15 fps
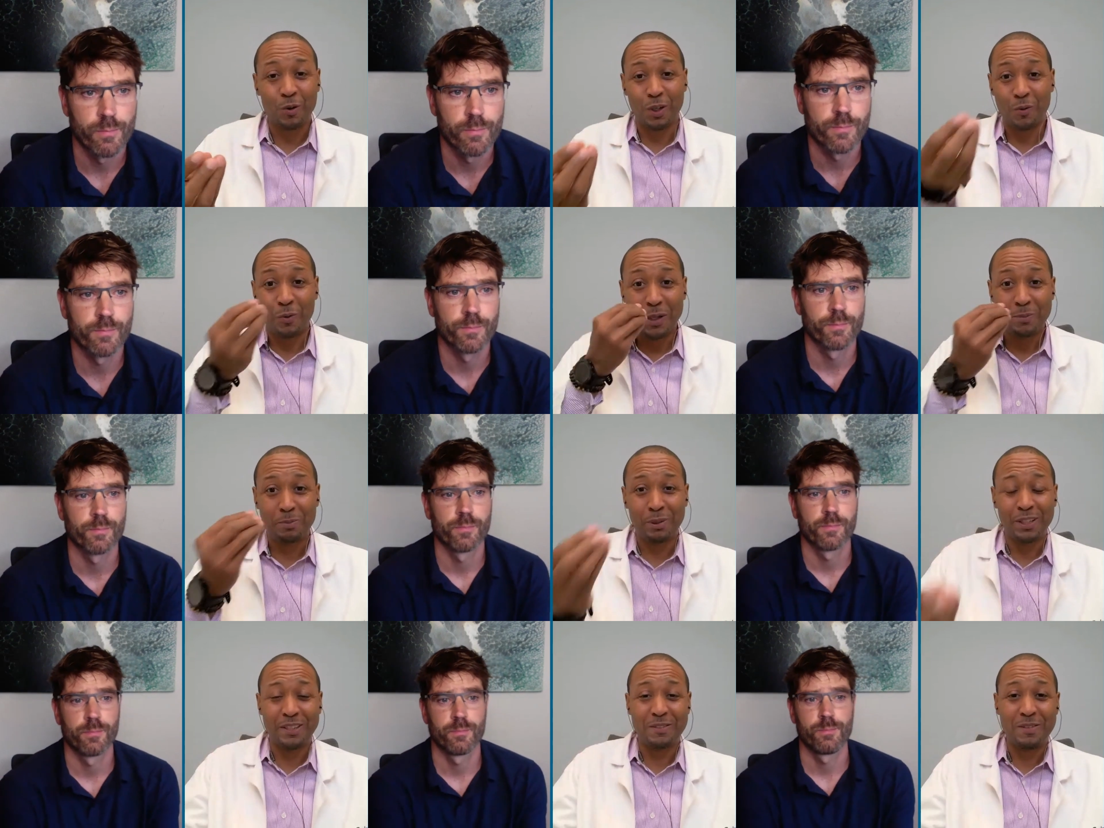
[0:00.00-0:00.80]
Speaker 1: that we
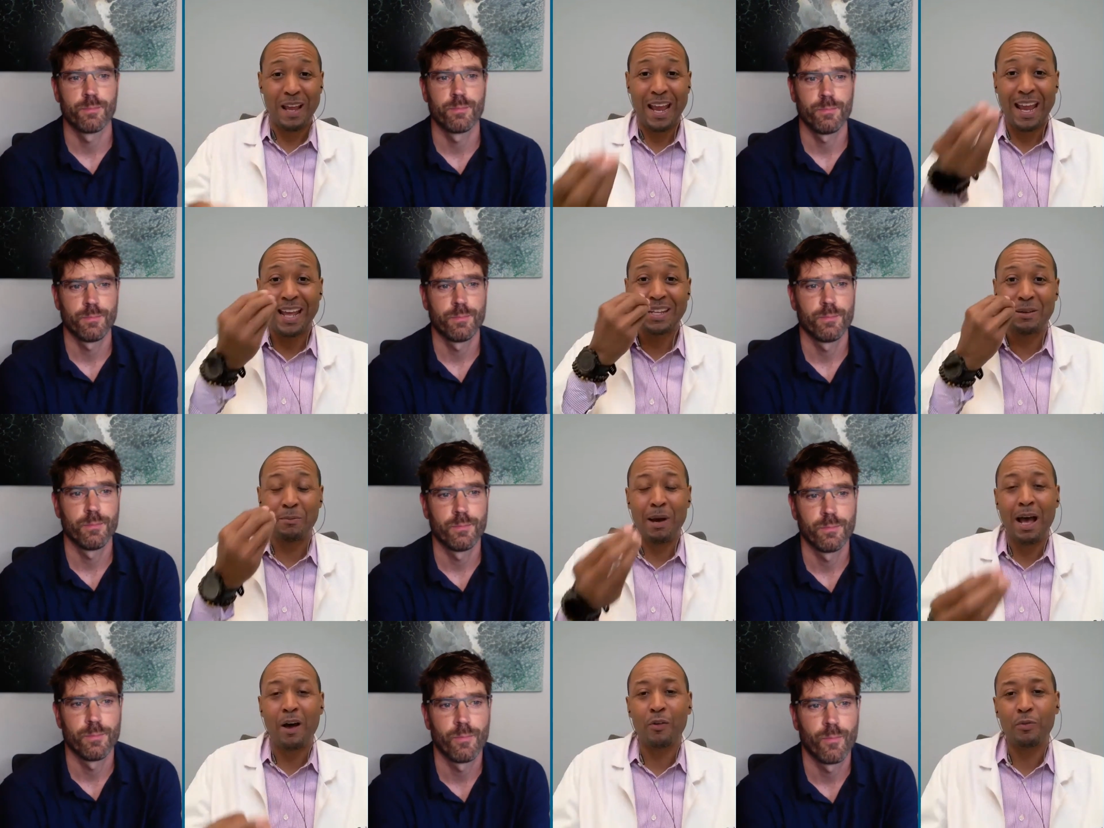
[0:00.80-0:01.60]
put hand to
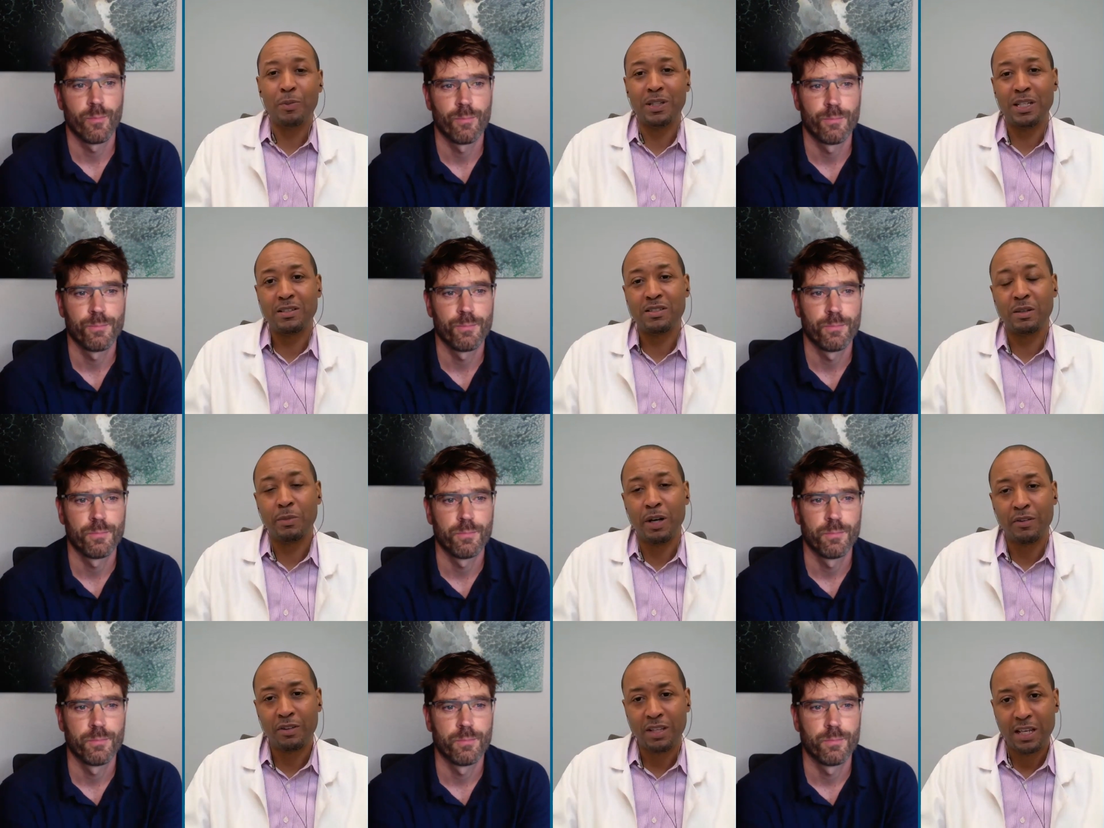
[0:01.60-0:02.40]
mouth, but then some
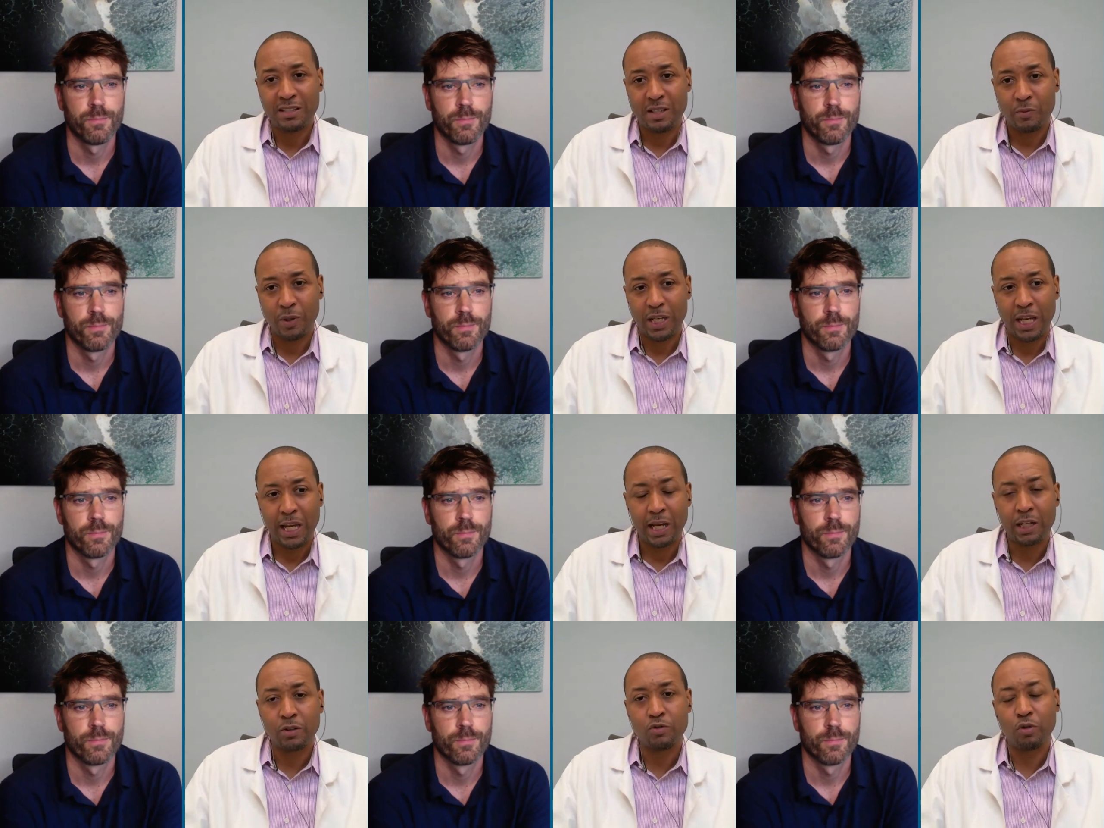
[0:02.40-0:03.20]
other things that we
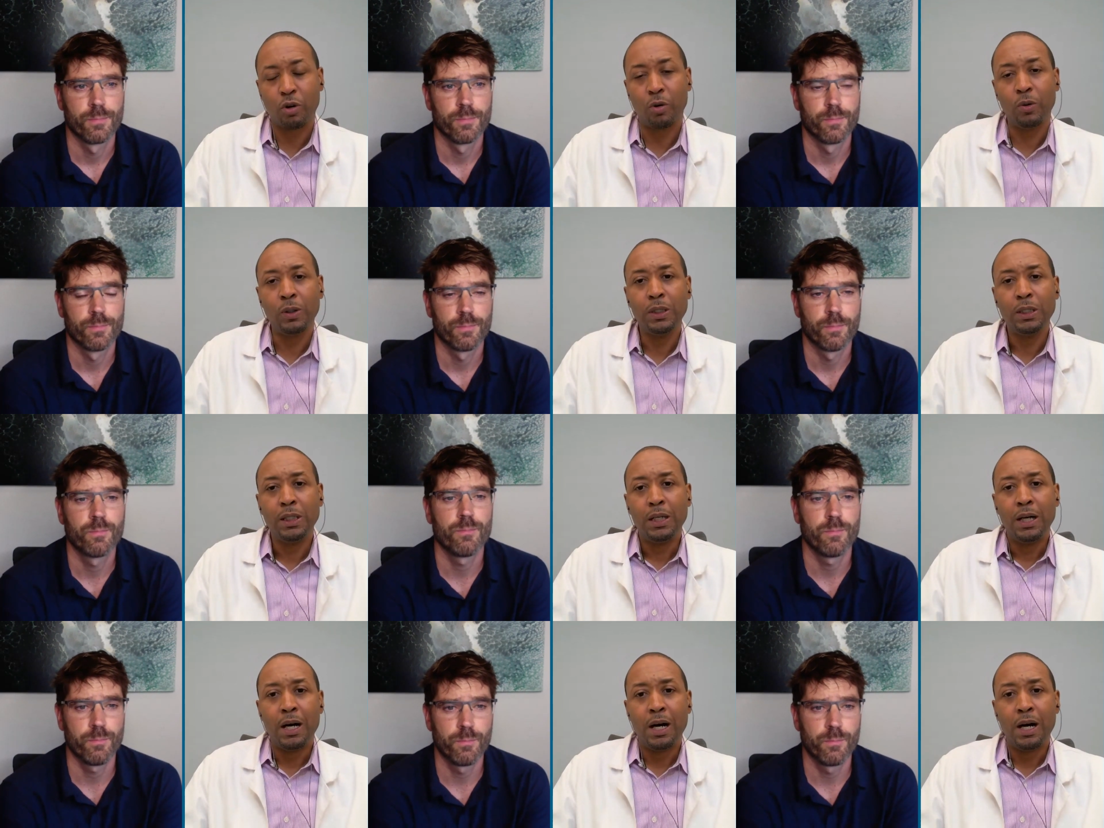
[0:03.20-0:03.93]
can't control. Mm-hmm.